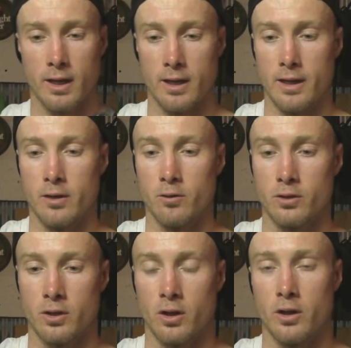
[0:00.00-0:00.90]
and then
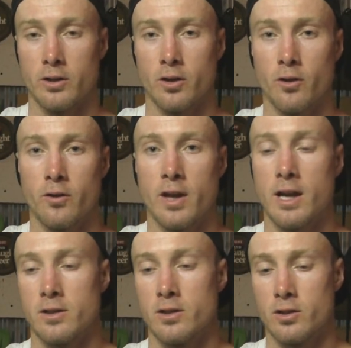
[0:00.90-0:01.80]
also a
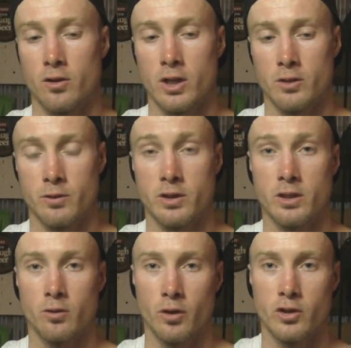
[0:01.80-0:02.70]
2,000 size, which he
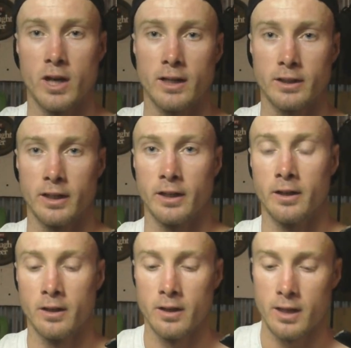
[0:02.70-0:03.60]
sort of chucked
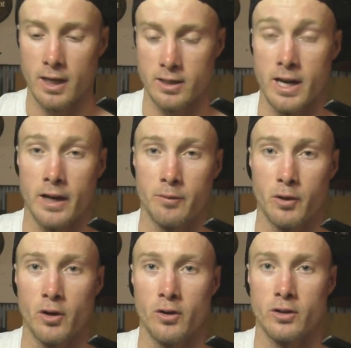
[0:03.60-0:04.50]
in as an added
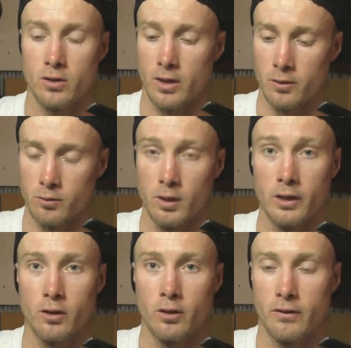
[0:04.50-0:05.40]
bonus, so that was
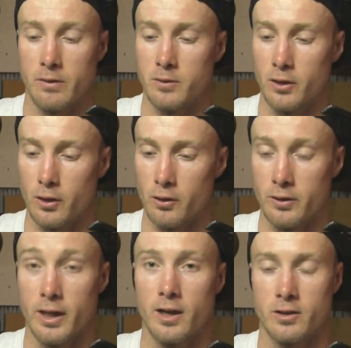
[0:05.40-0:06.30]
really good of him to do,
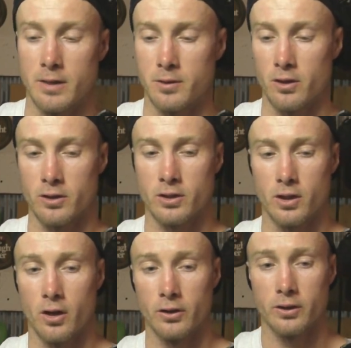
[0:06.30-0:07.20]
and yeah, I was absolutely
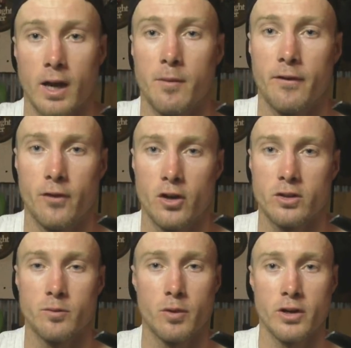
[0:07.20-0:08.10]
stoked. My
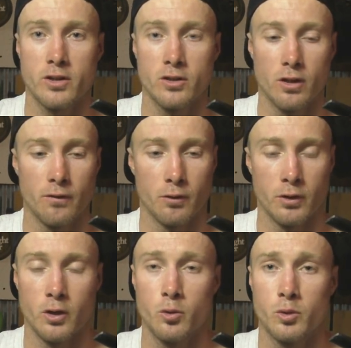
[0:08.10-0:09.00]
first impressions of the
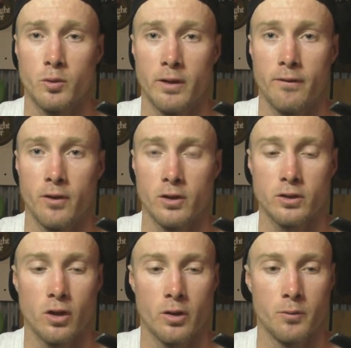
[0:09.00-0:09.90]
reels when I
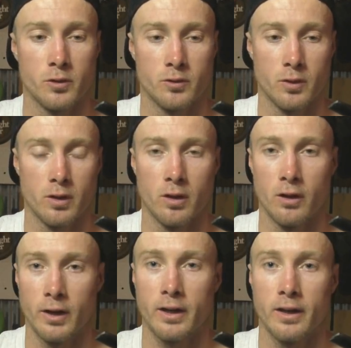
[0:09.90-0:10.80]
first got them was
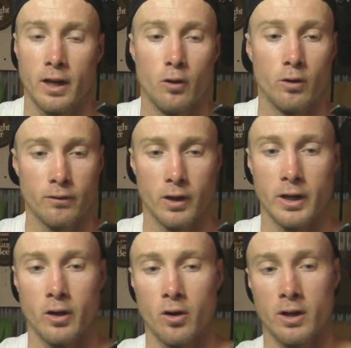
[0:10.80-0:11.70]
I reckon they look
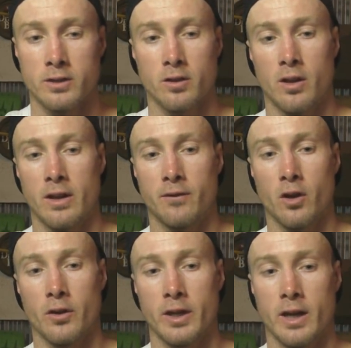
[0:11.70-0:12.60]
very nice. Like, they've
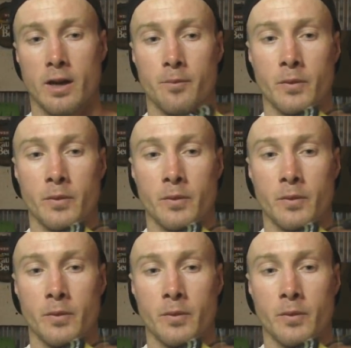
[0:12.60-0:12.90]
got the